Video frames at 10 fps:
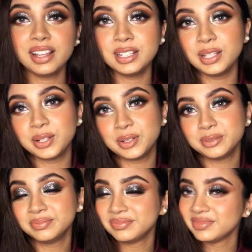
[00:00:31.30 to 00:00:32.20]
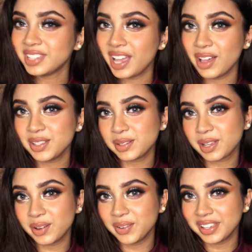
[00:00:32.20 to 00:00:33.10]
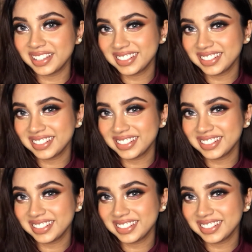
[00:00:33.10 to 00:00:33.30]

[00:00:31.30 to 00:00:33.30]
hello, how's it going?